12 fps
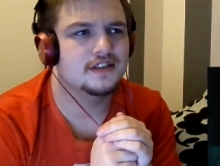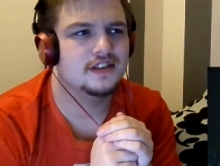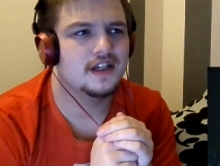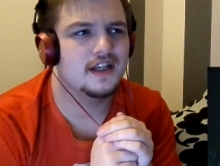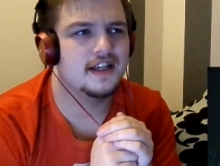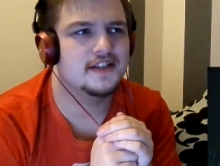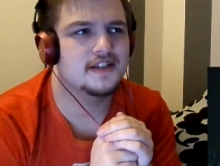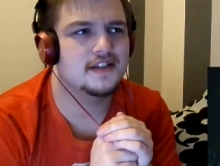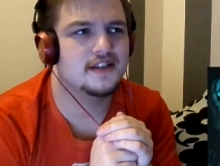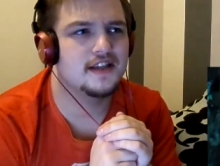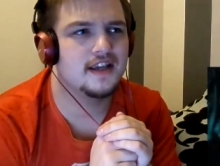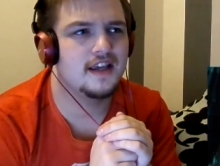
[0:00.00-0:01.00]
At
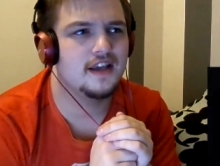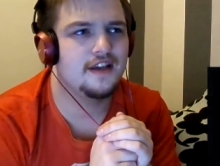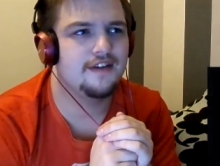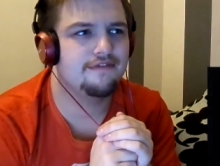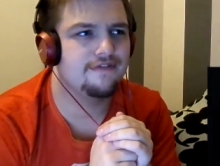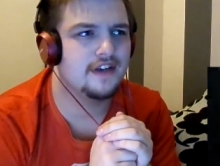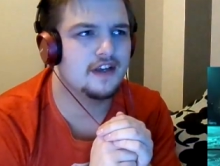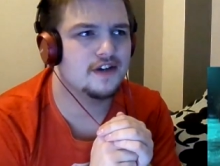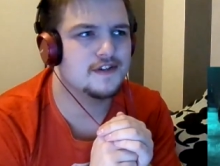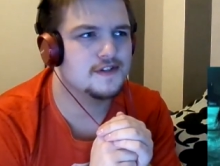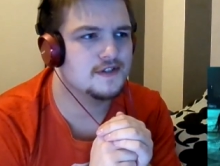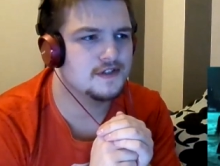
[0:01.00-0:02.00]
least the
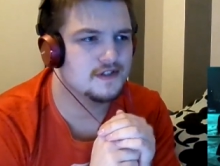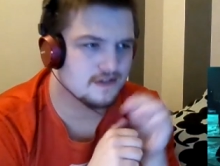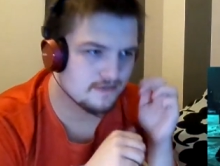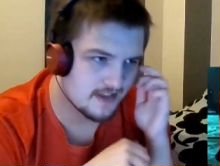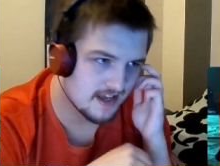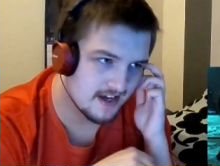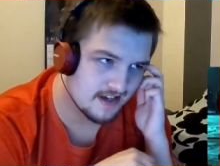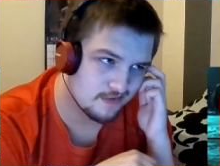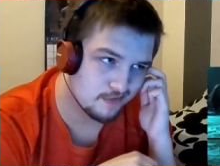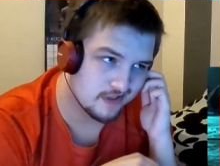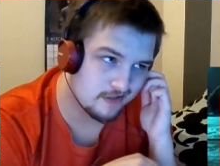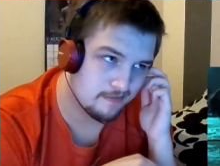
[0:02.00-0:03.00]
fingers of the
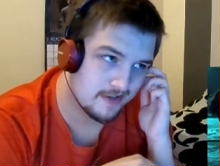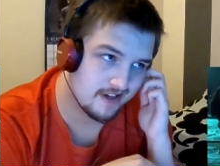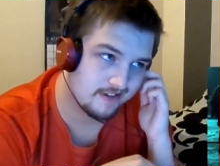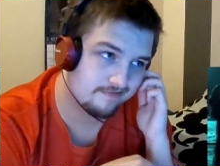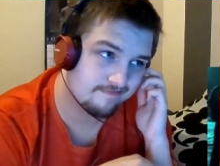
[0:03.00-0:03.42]
hand will be